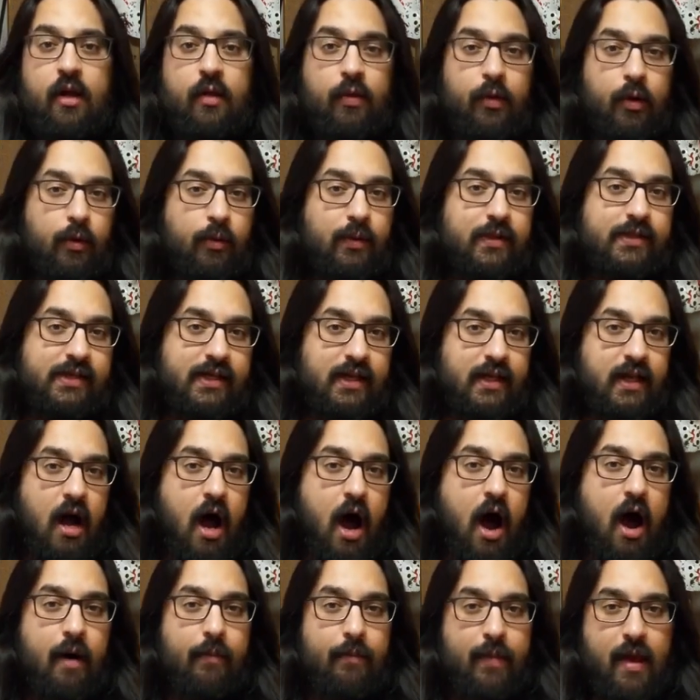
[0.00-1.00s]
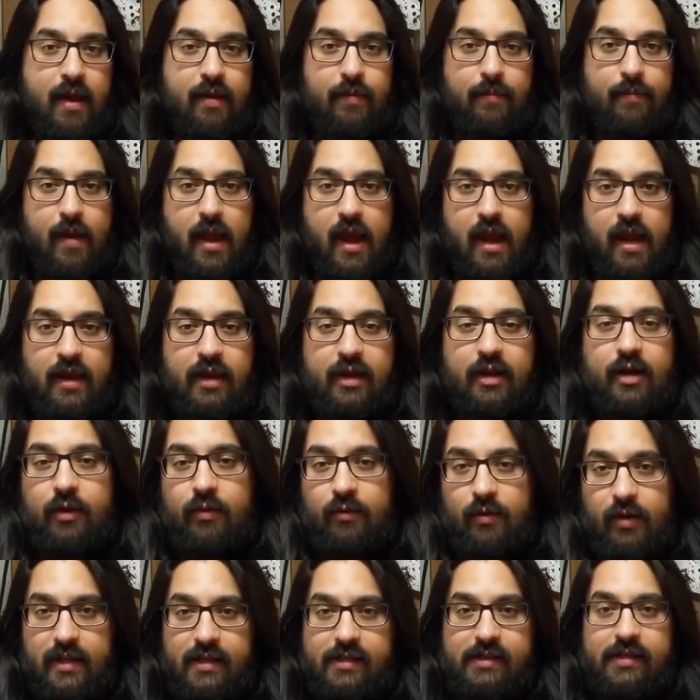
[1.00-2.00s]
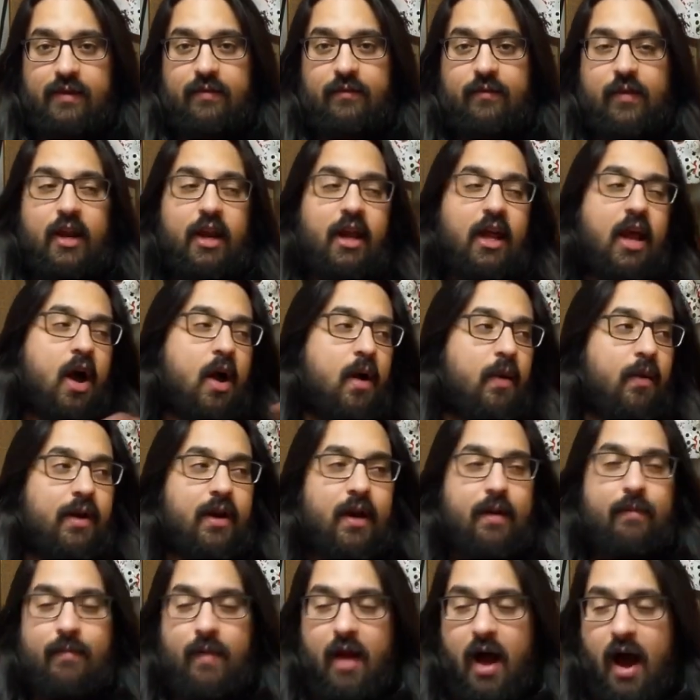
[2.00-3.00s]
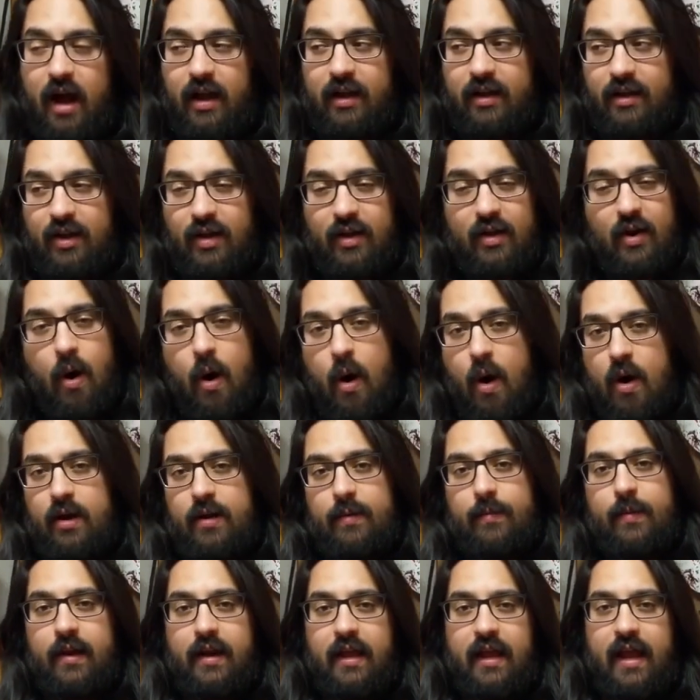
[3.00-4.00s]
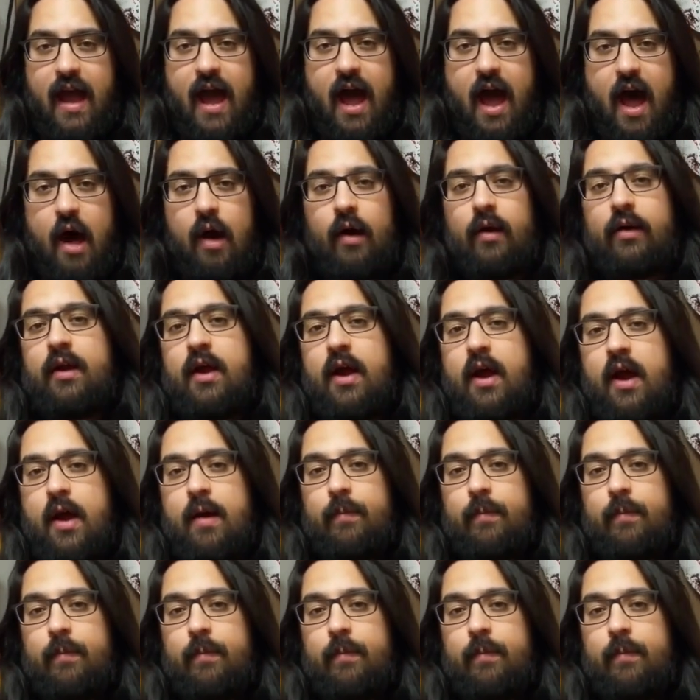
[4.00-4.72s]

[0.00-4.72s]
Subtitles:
There was a comment made in a recent video, and I'm not going to call anybody out,